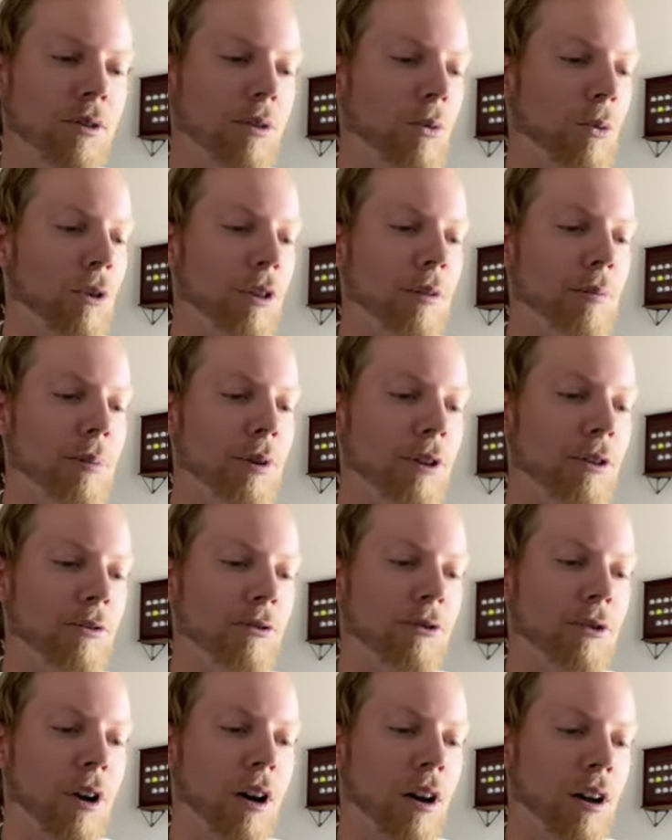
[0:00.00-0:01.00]
with a bit of
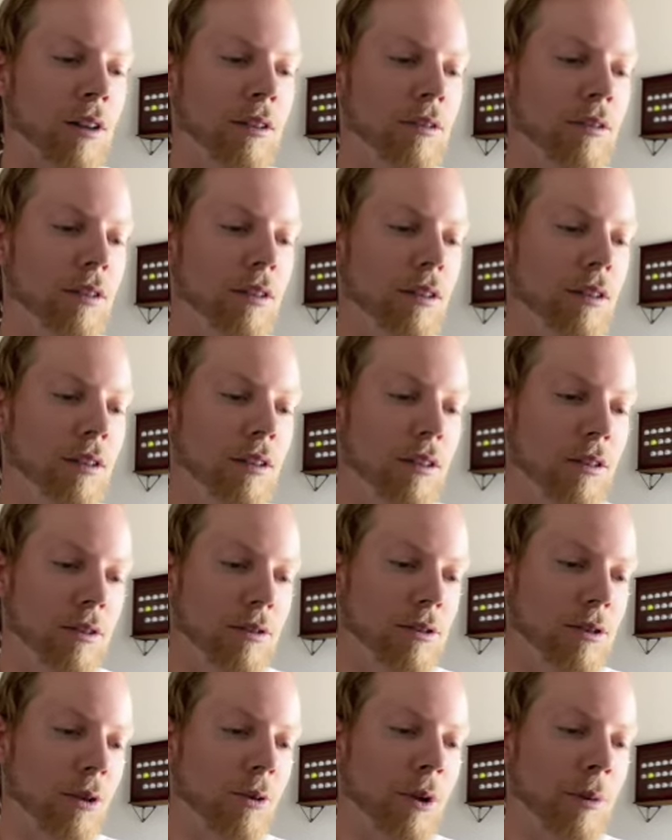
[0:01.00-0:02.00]
fraud.
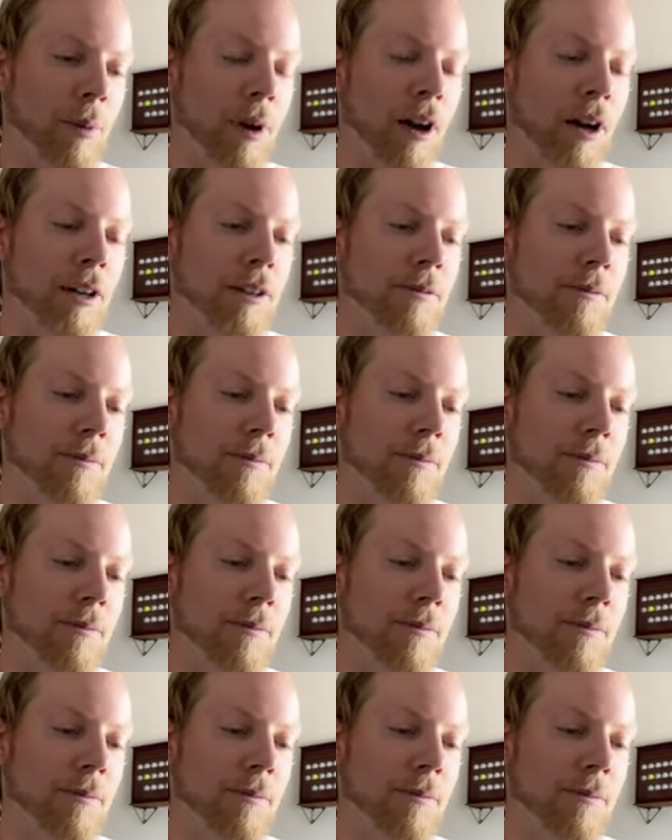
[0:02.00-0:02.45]
So am I.